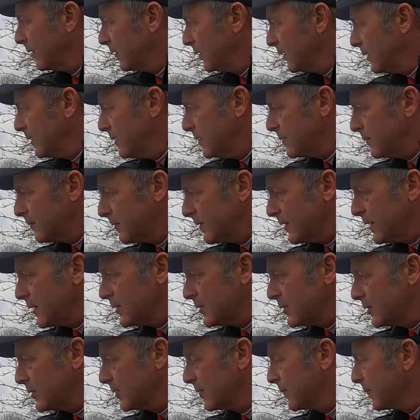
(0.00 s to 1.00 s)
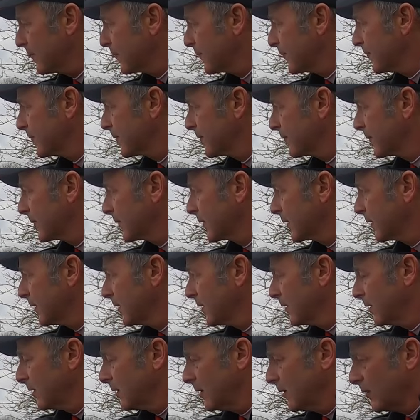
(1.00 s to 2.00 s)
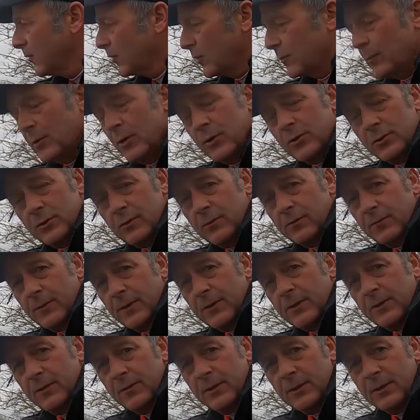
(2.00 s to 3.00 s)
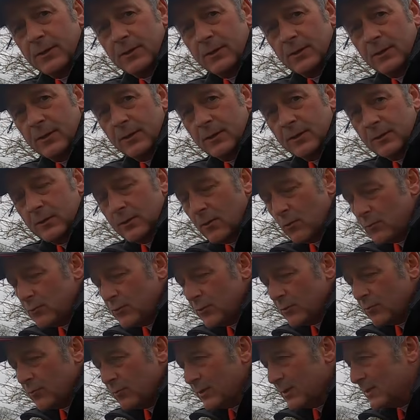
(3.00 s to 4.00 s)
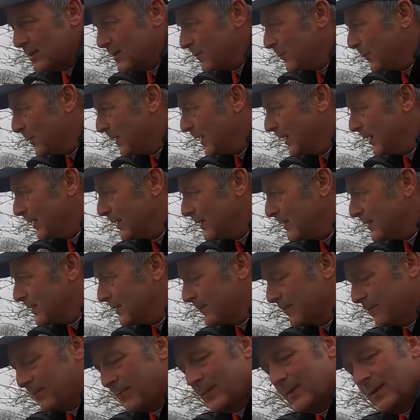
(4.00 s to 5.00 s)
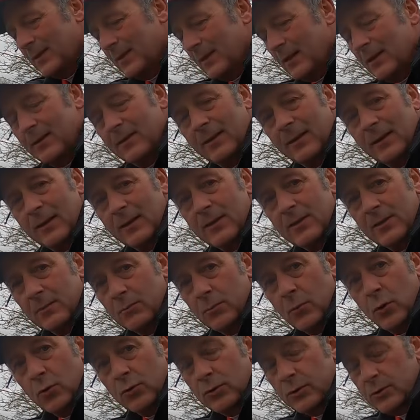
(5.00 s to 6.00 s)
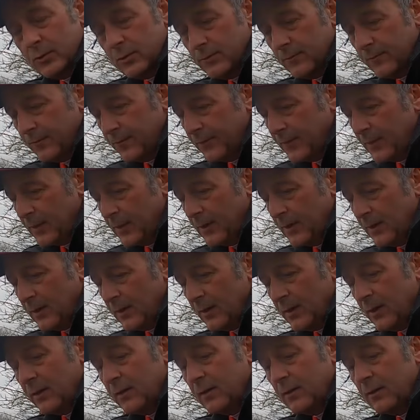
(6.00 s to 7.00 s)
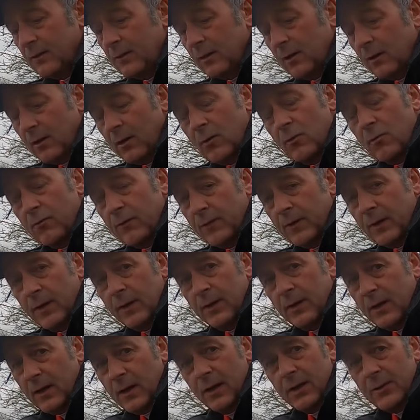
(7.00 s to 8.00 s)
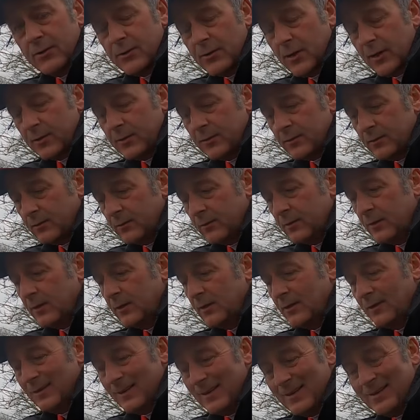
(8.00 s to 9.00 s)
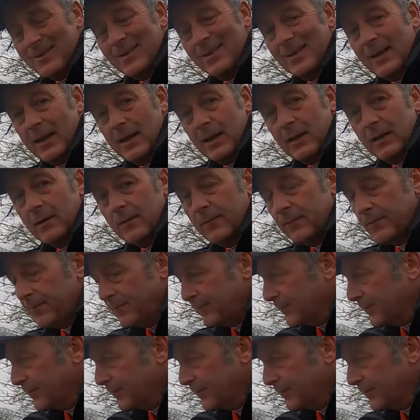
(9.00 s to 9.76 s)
These fish on commercial fisheries are so tuned into pellets, I think it's a must. And I think the low feed, high attractant is key.